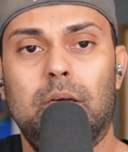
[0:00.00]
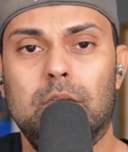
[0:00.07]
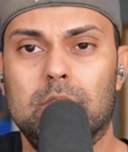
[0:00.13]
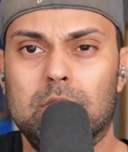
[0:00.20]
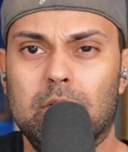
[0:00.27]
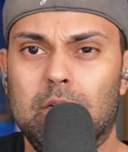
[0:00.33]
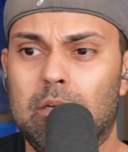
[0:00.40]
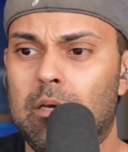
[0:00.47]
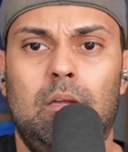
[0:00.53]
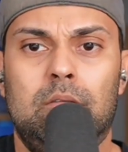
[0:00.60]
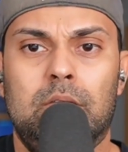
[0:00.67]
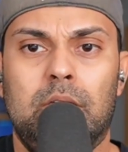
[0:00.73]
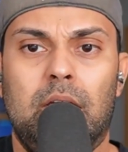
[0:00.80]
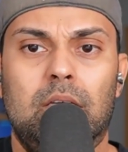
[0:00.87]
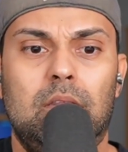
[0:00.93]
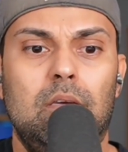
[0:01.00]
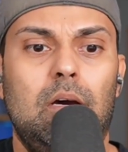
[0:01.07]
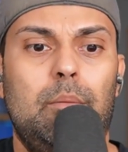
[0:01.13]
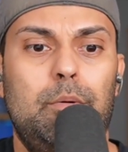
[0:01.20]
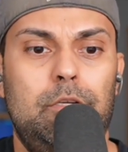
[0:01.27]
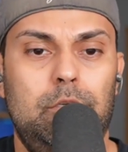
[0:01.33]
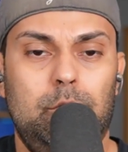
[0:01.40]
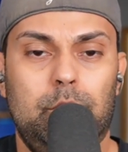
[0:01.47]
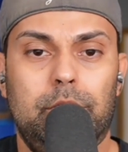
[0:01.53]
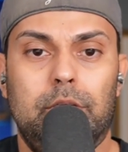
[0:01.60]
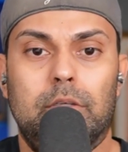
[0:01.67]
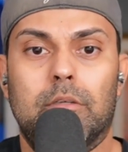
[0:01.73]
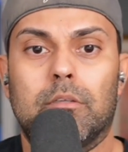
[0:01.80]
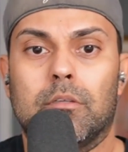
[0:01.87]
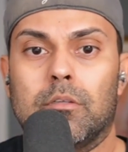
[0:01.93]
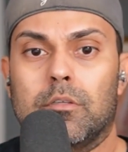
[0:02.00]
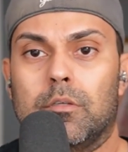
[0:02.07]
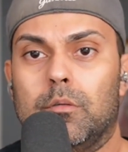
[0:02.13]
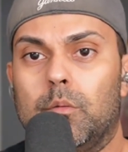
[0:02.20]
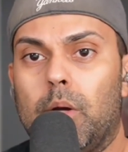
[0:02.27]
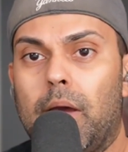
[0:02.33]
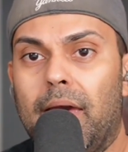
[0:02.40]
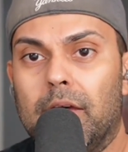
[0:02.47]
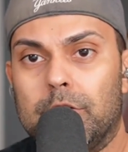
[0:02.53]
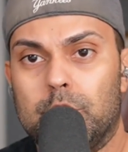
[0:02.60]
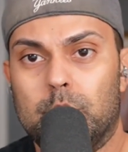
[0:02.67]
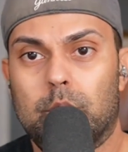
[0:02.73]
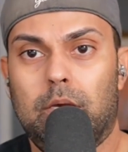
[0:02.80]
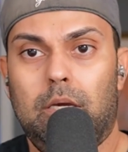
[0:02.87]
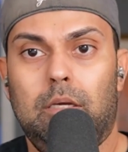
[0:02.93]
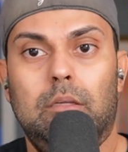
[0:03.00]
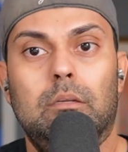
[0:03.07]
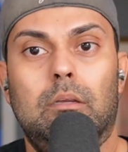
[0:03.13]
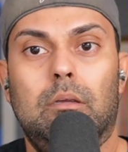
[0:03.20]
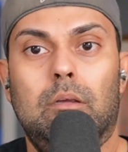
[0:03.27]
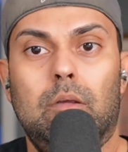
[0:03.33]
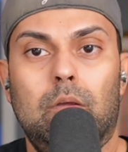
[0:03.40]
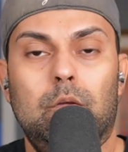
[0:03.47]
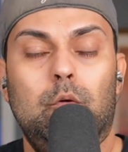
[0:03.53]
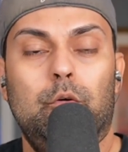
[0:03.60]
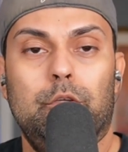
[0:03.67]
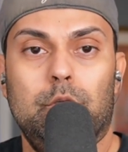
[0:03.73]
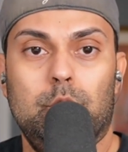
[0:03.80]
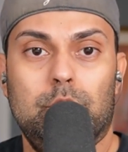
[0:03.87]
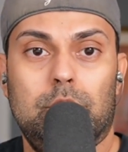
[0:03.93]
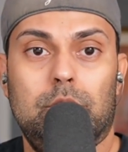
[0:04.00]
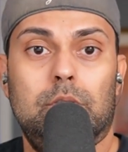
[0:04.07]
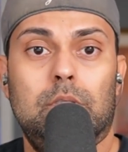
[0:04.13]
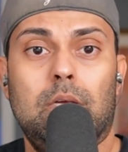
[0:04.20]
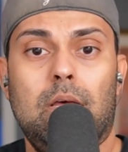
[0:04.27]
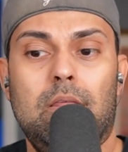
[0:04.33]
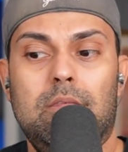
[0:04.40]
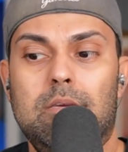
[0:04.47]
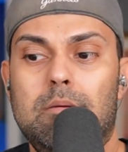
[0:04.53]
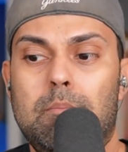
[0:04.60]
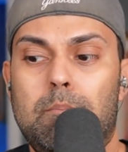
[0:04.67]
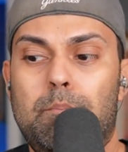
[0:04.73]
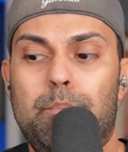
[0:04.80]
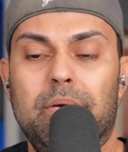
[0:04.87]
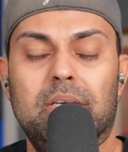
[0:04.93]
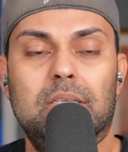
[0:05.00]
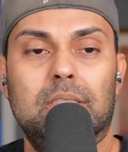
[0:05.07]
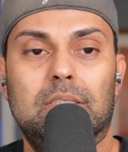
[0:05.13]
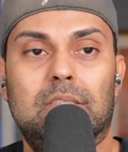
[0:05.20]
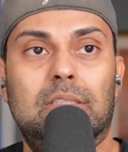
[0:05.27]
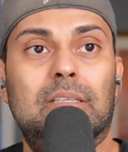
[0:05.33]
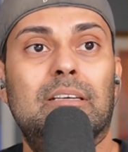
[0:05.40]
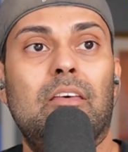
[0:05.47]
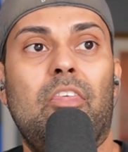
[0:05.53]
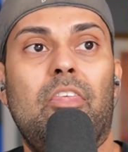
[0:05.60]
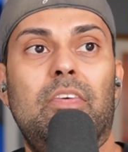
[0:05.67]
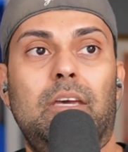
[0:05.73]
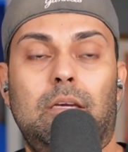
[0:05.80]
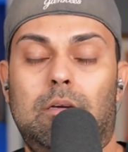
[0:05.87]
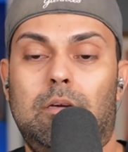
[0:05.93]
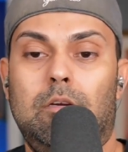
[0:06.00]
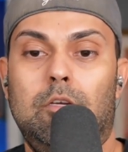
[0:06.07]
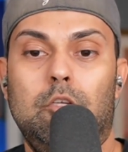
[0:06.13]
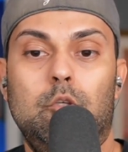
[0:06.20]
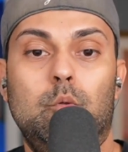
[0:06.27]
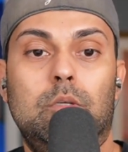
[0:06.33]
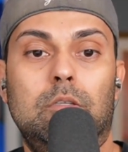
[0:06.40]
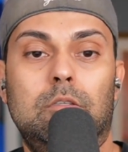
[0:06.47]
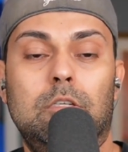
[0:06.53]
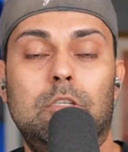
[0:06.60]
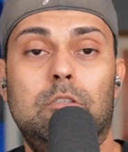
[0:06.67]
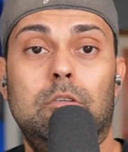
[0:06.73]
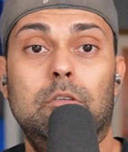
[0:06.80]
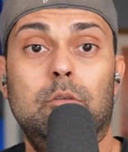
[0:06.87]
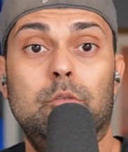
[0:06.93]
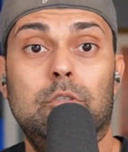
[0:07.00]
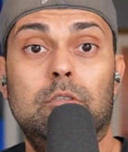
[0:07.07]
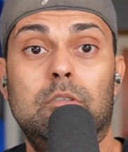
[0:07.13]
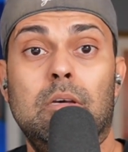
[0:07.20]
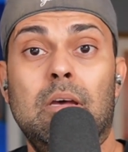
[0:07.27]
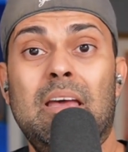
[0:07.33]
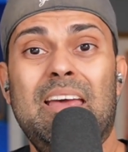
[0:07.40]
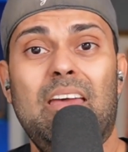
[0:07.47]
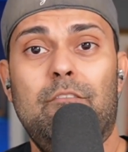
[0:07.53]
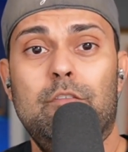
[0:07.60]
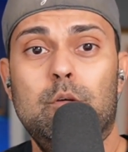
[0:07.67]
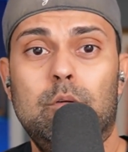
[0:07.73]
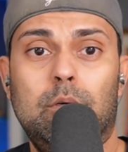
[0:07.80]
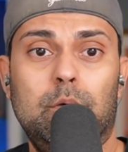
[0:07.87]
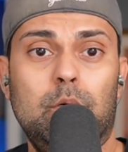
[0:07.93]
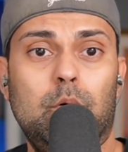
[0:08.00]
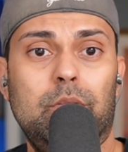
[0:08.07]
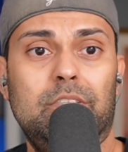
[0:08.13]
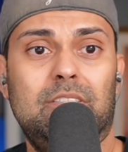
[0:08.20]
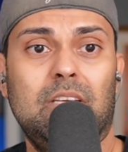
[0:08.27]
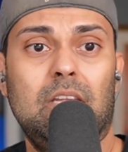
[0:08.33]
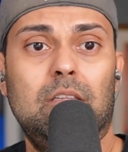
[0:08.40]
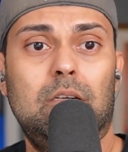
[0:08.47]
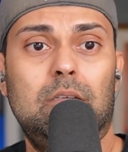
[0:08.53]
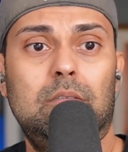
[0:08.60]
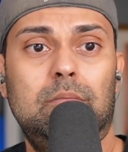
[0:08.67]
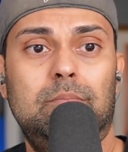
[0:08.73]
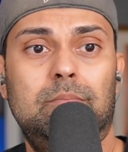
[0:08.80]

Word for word: Instead, take the opportunity to educate your users. The biggest thing you can teach your users, if you don't know the sender,